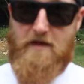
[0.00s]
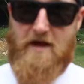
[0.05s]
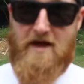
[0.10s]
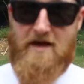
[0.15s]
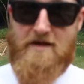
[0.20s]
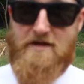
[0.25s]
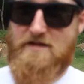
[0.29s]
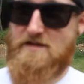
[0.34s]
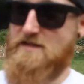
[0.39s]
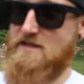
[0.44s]
That
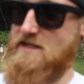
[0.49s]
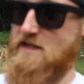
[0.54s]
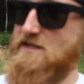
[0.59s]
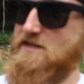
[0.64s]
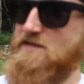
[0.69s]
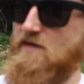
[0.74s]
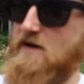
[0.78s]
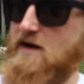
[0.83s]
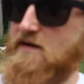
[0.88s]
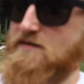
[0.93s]
is
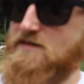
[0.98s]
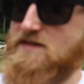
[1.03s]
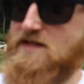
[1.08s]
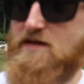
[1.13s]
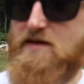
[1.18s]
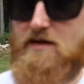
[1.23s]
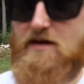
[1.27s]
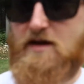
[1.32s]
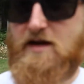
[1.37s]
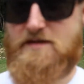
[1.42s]
6 rounds
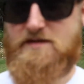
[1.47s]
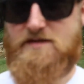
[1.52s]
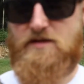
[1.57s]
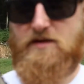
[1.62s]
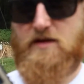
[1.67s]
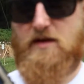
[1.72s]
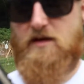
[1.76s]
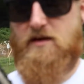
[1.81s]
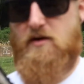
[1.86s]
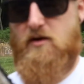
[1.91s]
here, as you
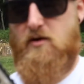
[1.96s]
can